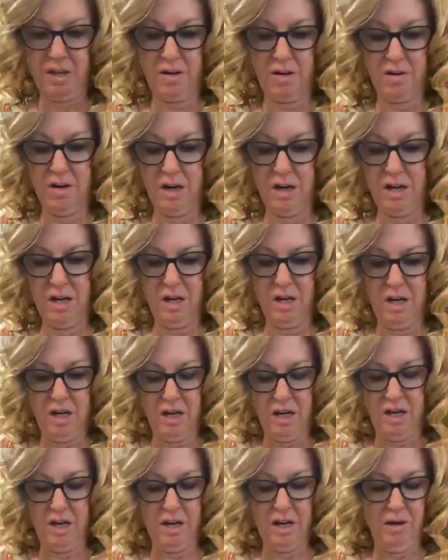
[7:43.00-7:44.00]
Great.
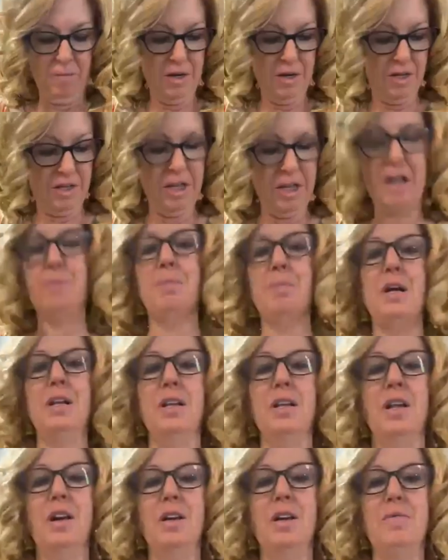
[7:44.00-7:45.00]
Now I'm going to take my
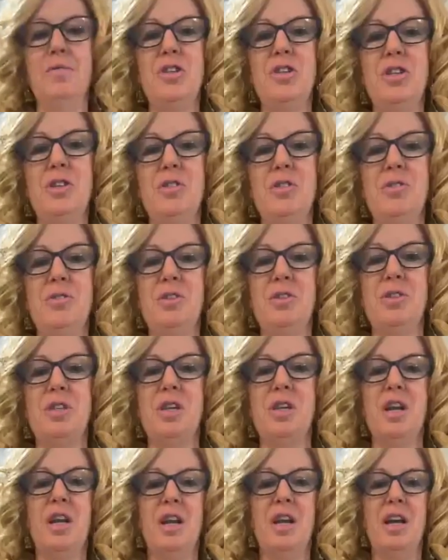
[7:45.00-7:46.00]
lime juice
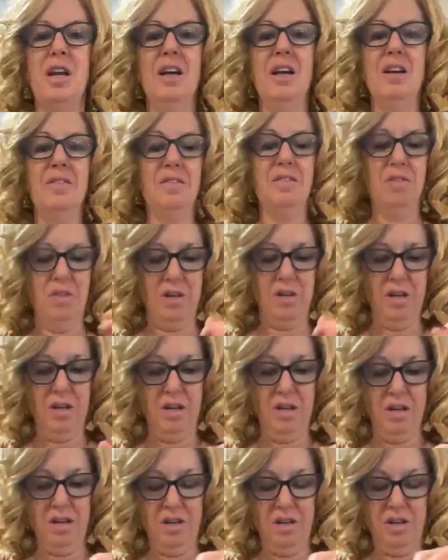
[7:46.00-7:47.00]
and I'm going
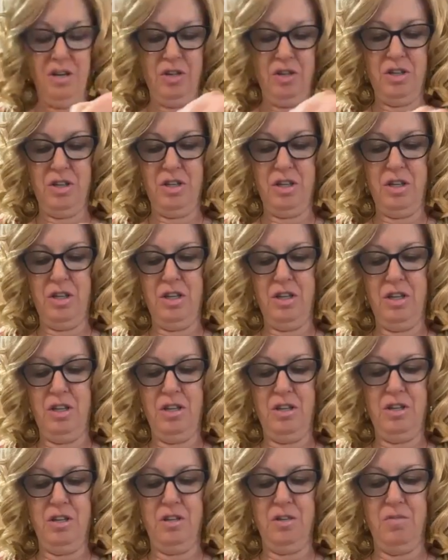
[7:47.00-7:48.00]
to just
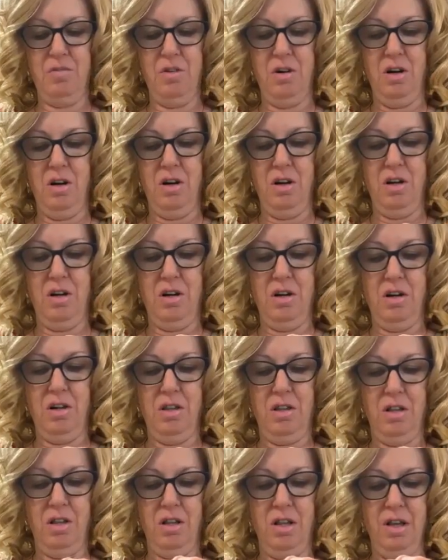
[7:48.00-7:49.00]
squirt
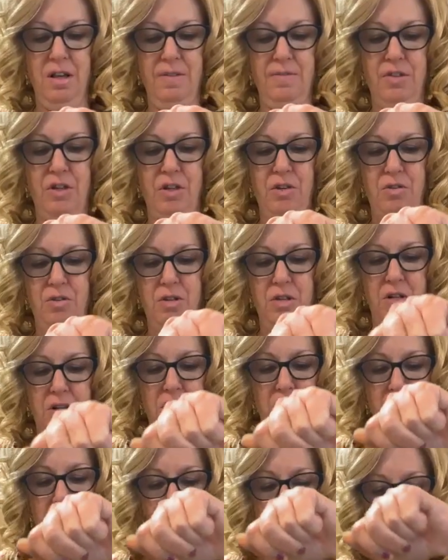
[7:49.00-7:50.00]
the lime juice
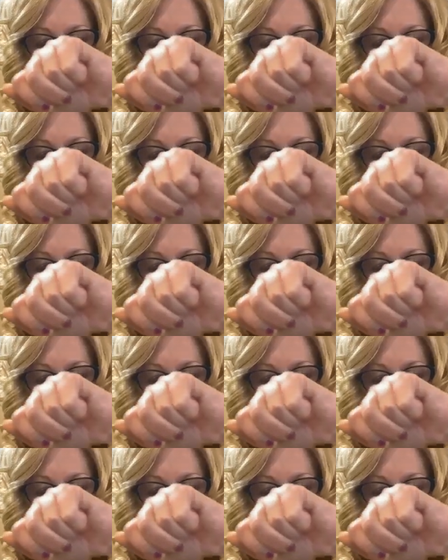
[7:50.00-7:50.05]
all